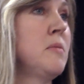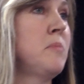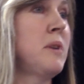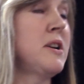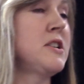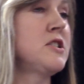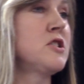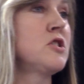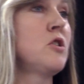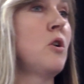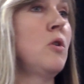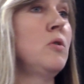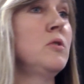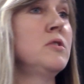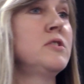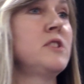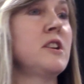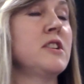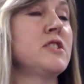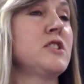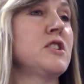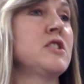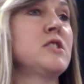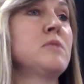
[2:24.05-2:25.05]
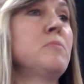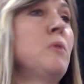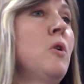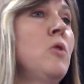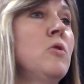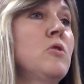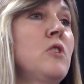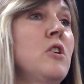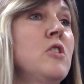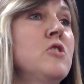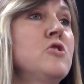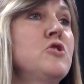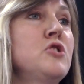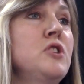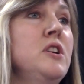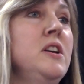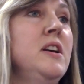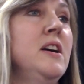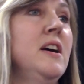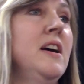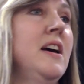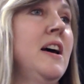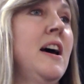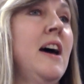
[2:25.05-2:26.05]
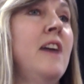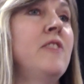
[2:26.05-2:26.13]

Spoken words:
by Scotland as a small country,